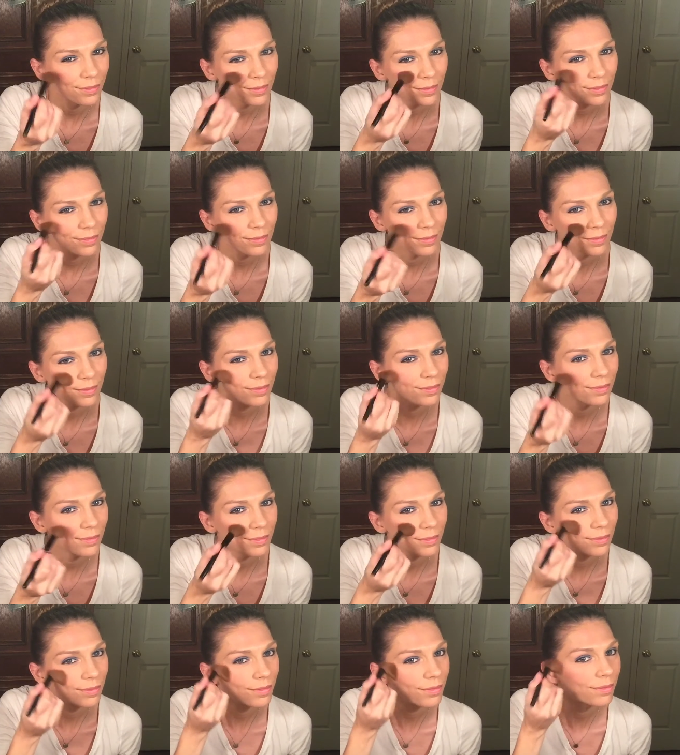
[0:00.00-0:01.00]

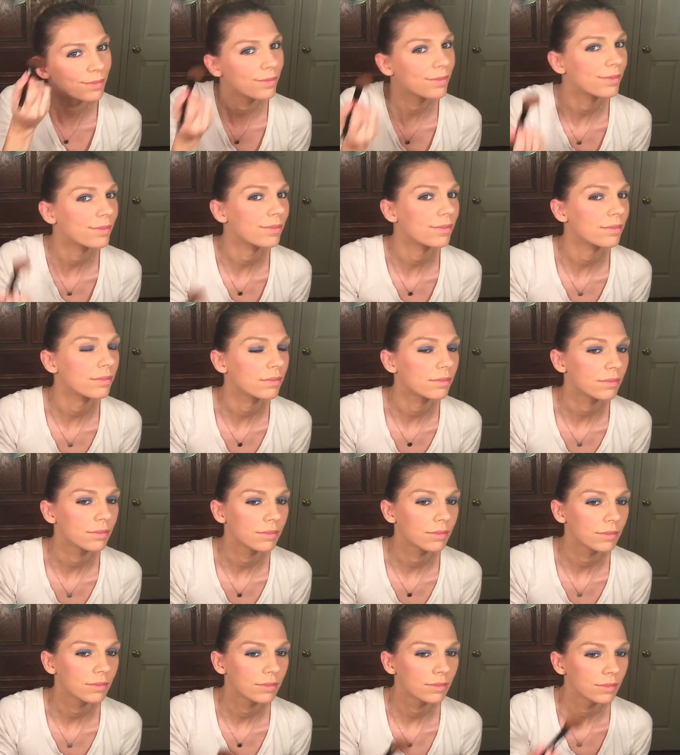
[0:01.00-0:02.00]

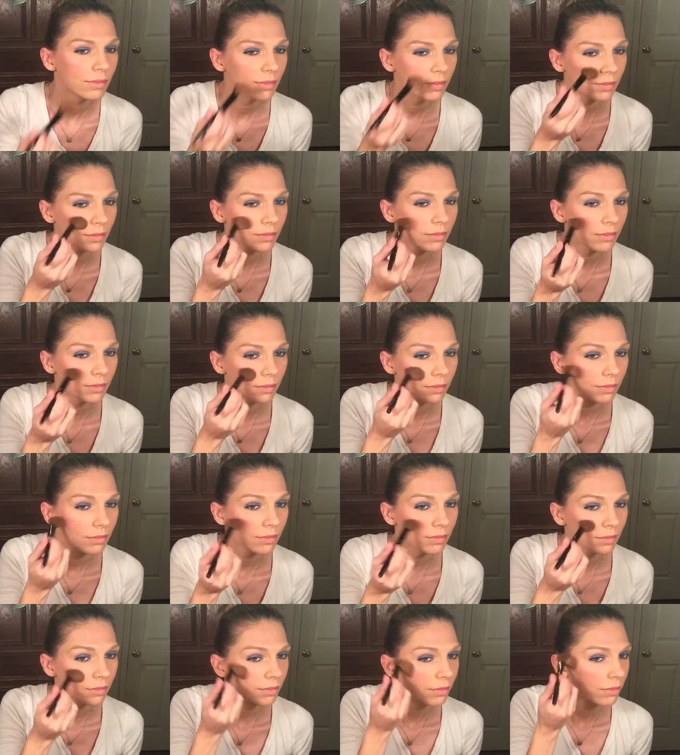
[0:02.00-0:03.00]

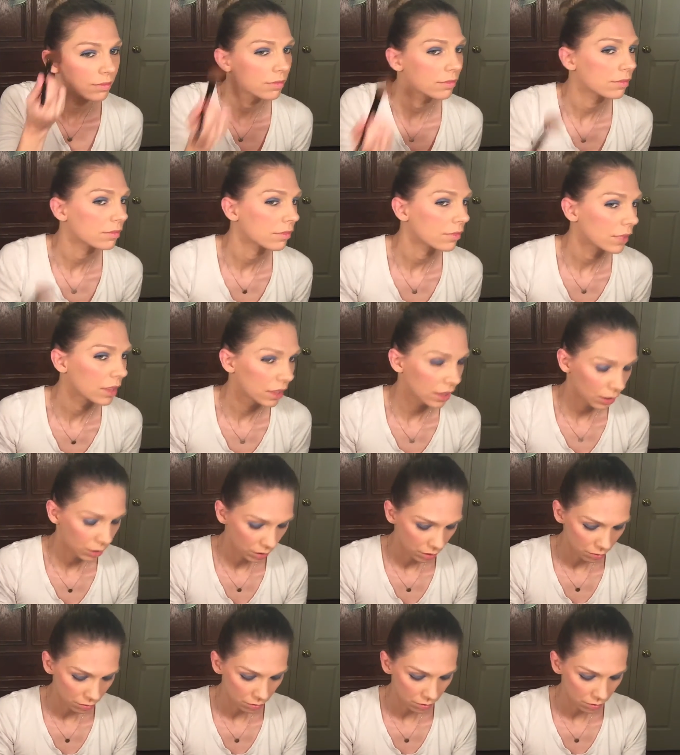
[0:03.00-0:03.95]
(no one is talking)